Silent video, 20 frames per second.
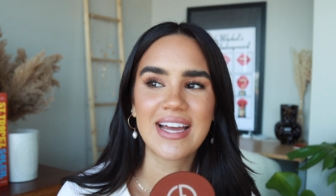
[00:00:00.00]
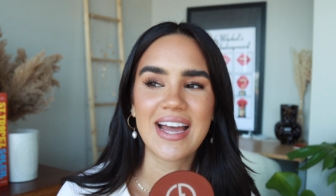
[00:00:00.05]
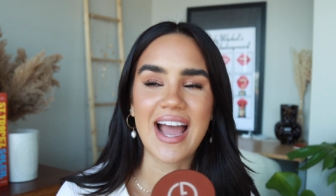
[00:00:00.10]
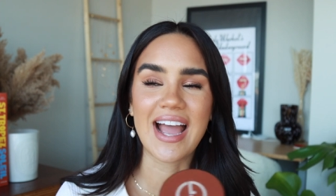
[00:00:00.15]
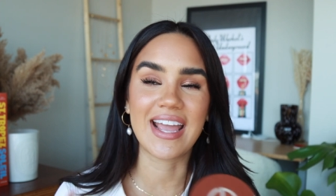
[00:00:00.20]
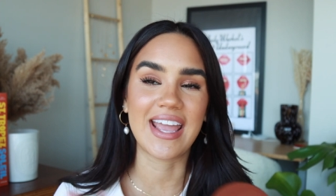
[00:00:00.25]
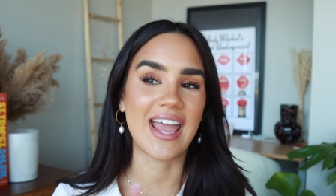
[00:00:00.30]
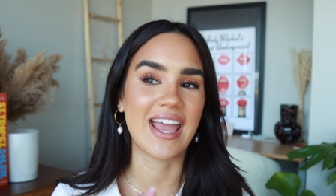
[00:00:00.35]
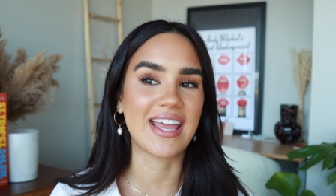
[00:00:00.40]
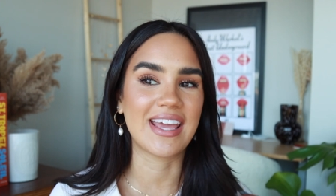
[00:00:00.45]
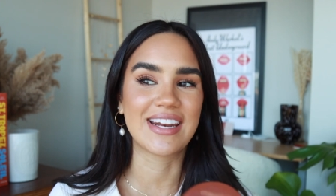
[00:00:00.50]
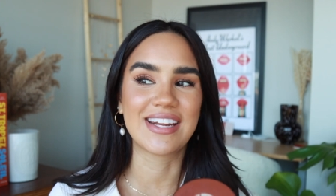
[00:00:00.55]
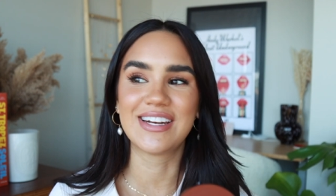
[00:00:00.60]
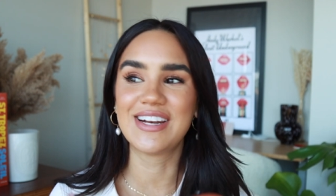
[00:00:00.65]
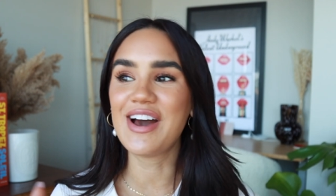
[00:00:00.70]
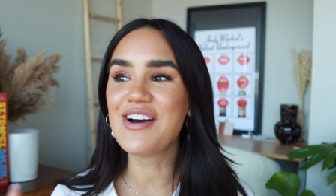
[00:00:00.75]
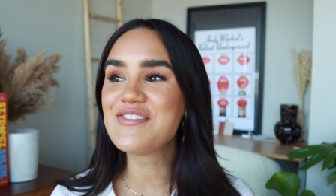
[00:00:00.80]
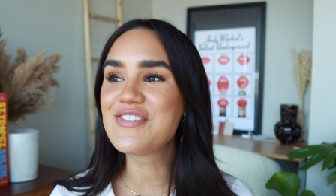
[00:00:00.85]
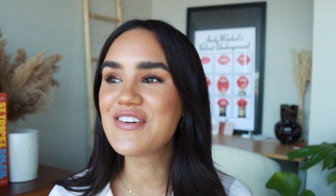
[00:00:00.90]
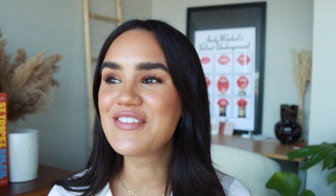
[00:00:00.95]
I can't get
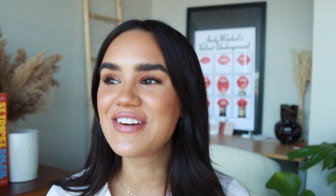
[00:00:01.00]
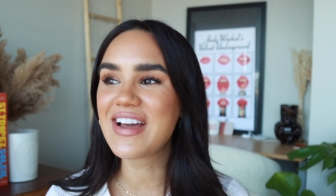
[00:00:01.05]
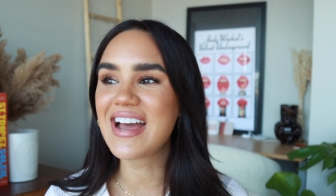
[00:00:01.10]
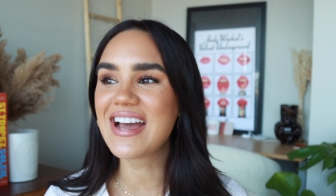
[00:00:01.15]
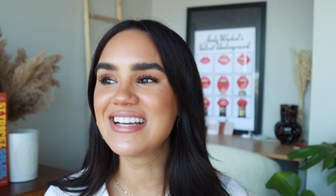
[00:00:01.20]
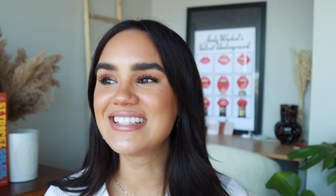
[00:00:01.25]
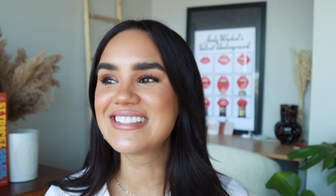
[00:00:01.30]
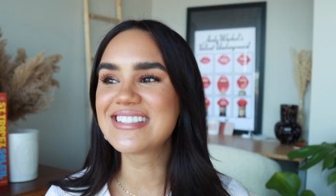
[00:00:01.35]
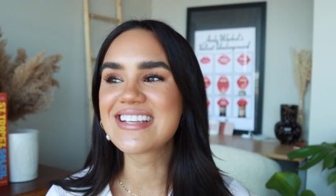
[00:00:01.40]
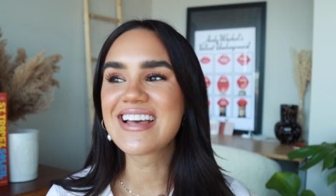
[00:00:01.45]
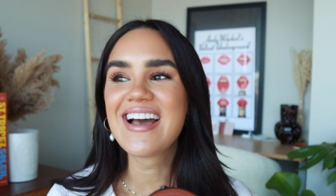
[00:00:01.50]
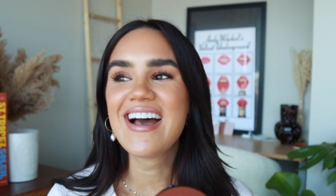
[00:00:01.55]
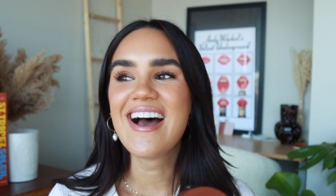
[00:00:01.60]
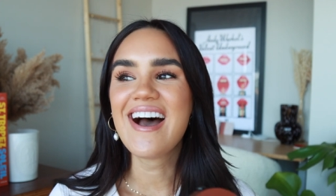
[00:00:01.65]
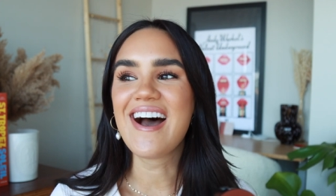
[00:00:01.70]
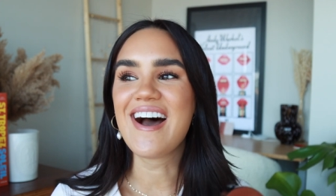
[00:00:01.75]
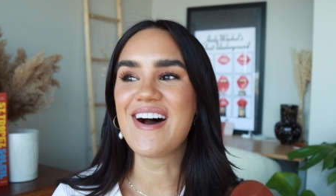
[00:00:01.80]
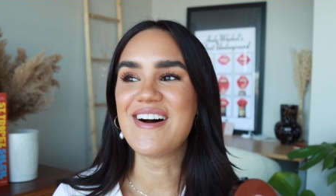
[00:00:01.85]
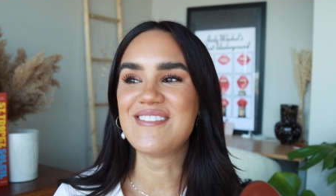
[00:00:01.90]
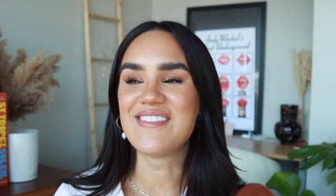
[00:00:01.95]
enough of it.
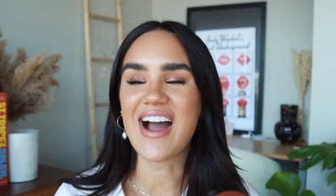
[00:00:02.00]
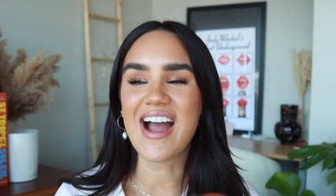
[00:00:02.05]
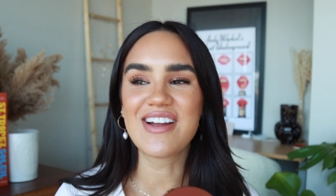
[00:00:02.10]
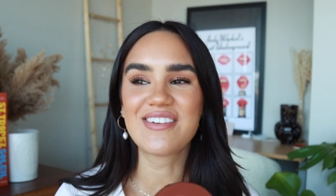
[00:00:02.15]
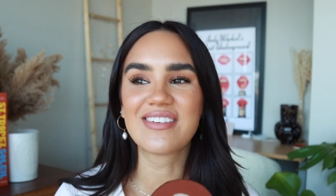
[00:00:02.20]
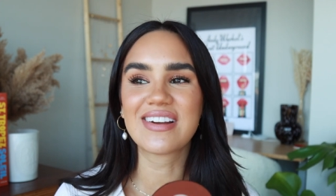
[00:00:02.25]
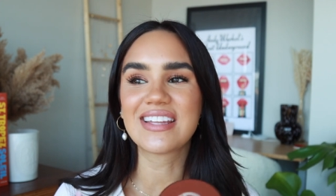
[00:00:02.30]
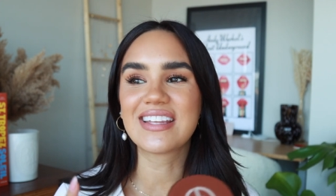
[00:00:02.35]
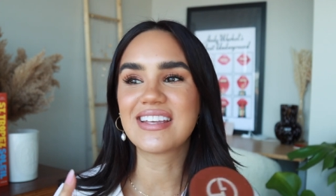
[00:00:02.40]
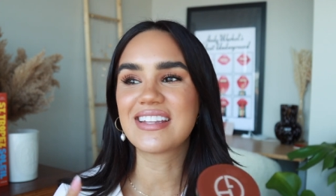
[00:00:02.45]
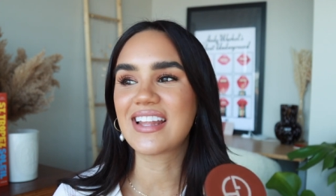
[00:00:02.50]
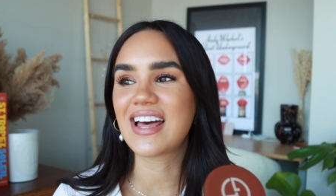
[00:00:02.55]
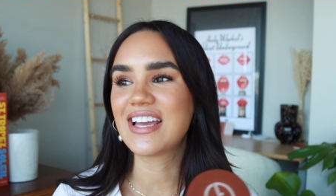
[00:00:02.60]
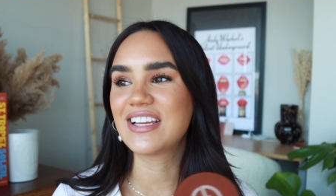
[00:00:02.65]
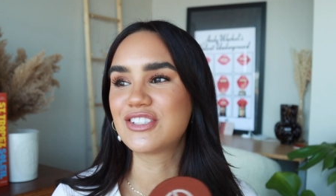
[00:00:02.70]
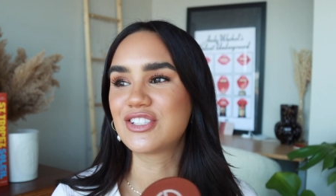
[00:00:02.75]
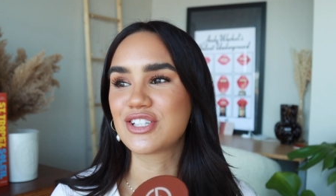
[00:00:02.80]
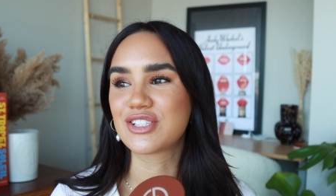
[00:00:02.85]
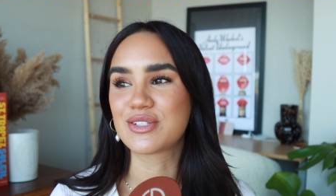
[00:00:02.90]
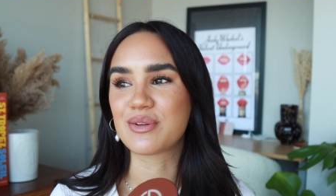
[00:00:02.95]
Um, I really
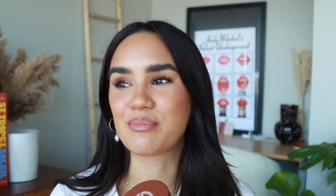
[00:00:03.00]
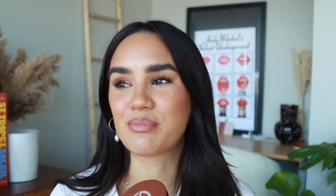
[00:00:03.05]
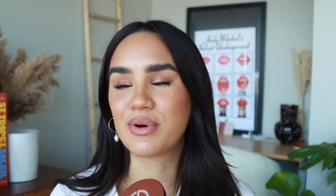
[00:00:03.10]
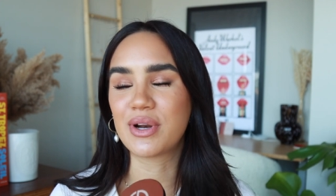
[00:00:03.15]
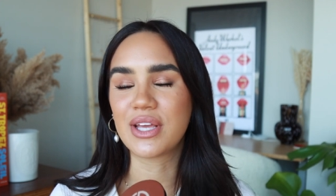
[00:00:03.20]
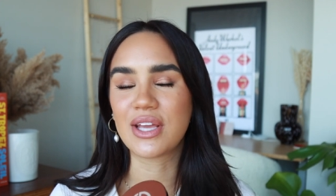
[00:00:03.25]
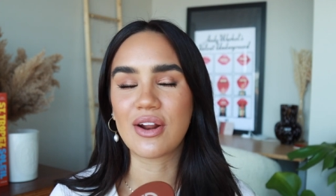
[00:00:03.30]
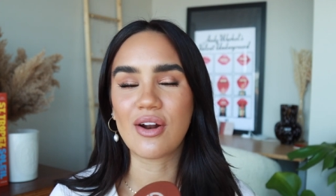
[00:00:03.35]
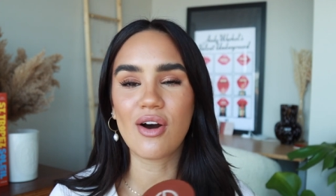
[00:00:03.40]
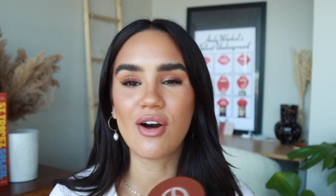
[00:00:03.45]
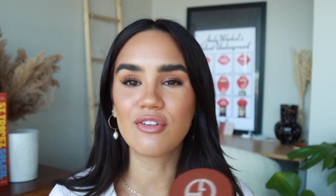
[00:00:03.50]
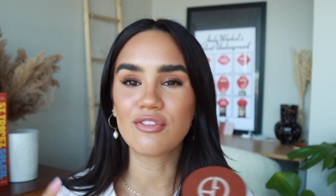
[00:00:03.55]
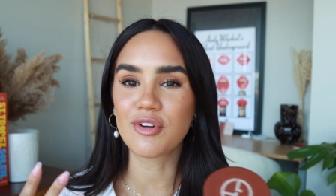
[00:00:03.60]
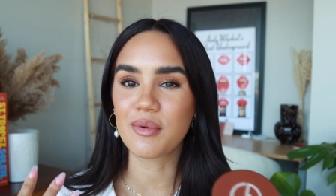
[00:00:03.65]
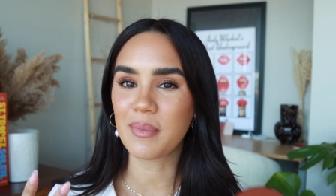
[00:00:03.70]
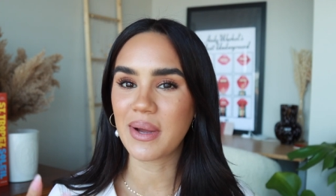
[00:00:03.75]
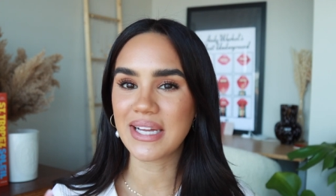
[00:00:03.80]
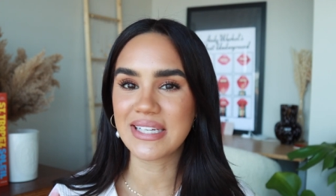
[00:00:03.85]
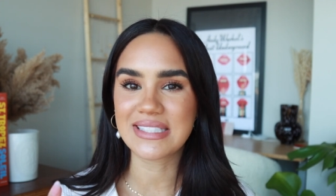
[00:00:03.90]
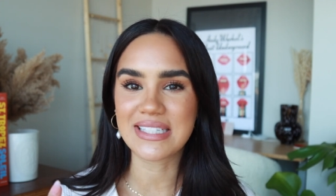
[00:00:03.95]
like just putting it all over
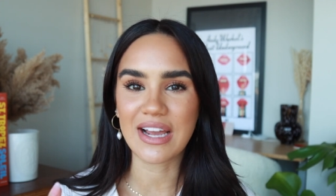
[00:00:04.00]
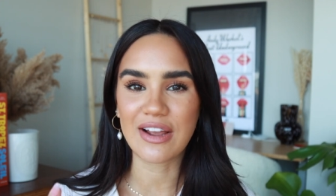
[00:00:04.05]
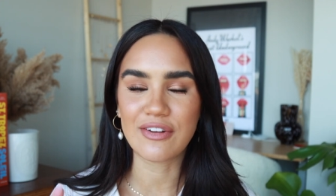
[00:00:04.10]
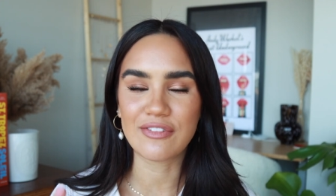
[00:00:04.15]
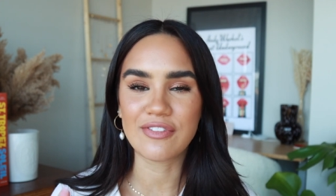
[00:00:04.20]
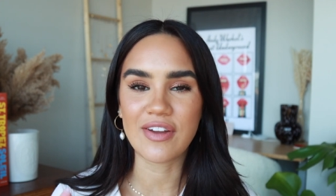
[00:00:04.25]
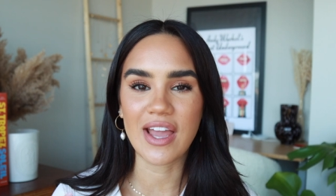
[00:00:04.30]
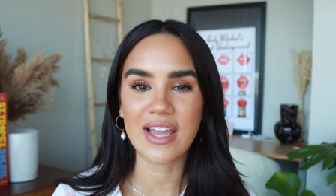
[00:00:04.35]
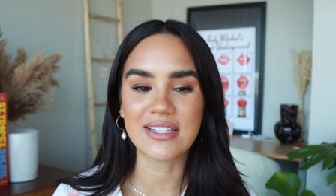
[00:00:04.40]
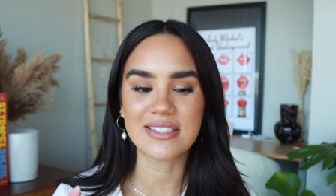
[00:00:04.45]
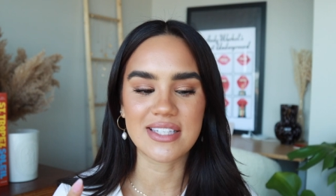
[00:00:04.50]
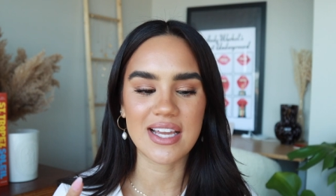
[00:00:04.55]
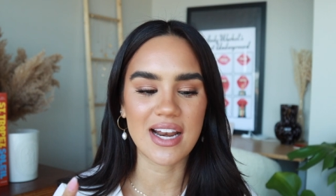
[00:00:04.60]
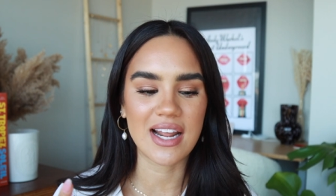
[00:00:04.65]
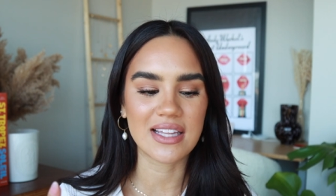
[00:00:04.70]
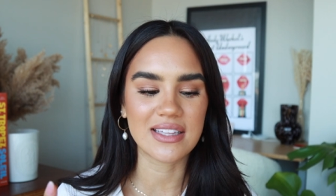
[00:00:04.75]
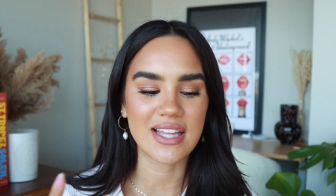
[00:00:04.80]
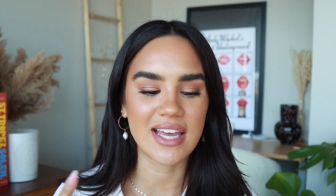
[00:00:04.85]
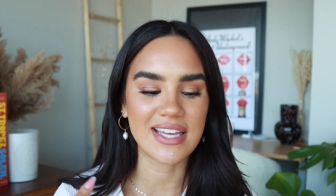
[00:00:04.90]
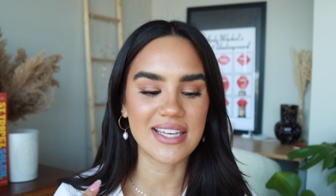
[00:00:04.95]
my entire face and
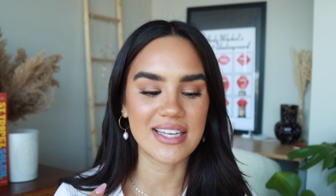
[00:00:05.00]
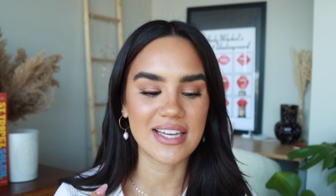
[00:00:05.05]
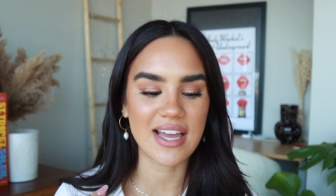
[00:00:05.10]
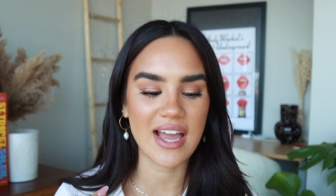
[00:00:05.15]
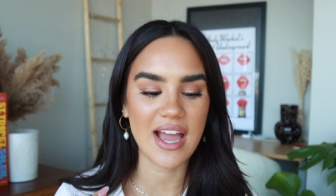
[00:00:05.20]
I like